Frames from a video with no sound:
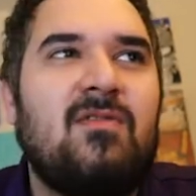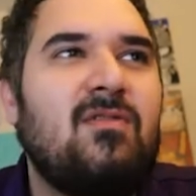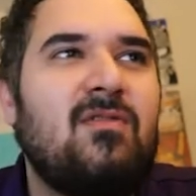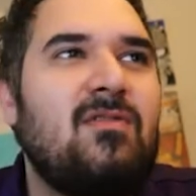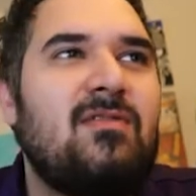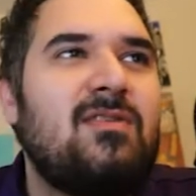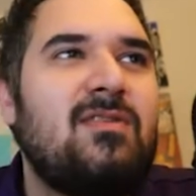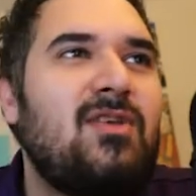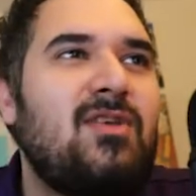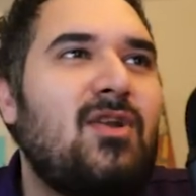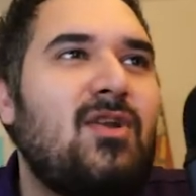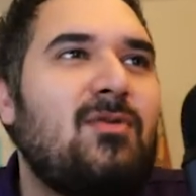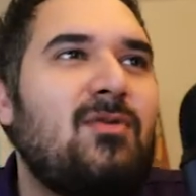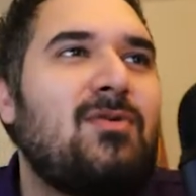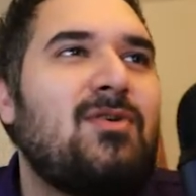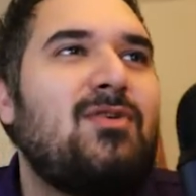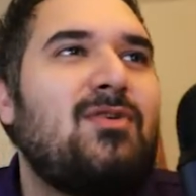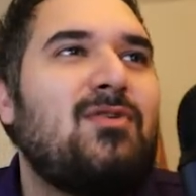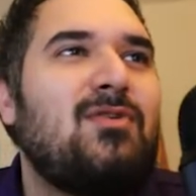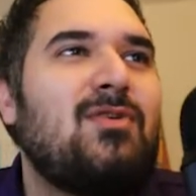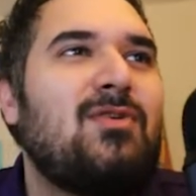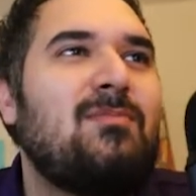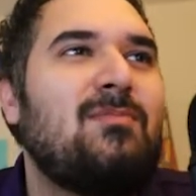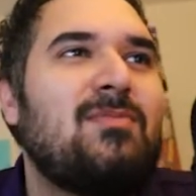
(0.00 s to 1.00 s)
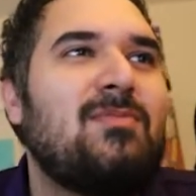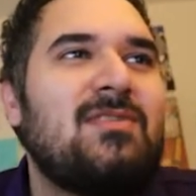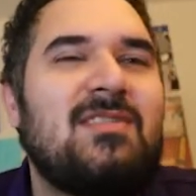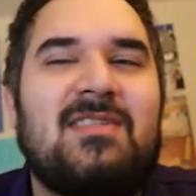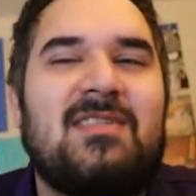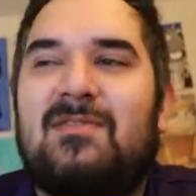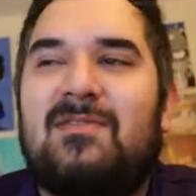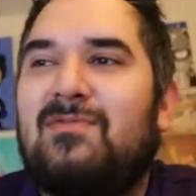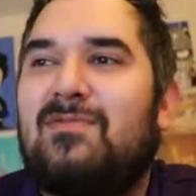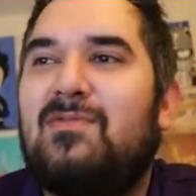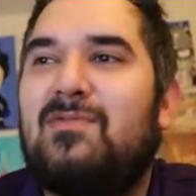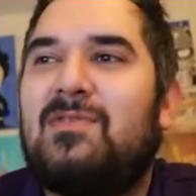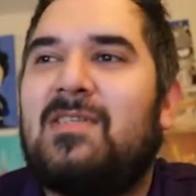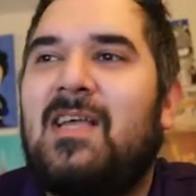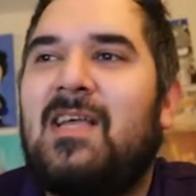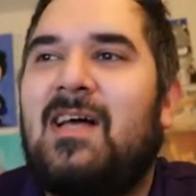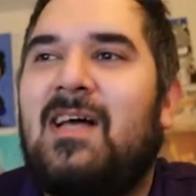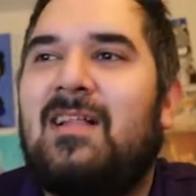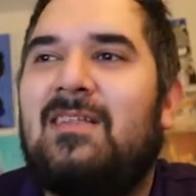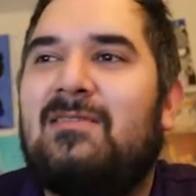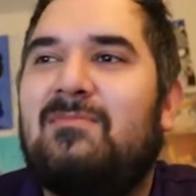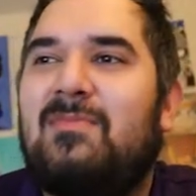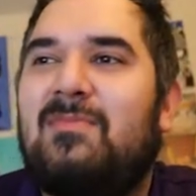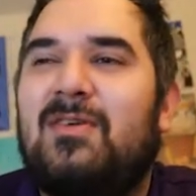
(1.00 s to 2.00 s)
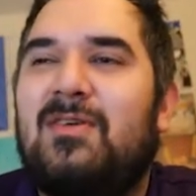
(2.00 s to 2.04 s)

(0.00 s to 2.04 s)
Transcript: Well, you don't put cucumbers in a fruit salad,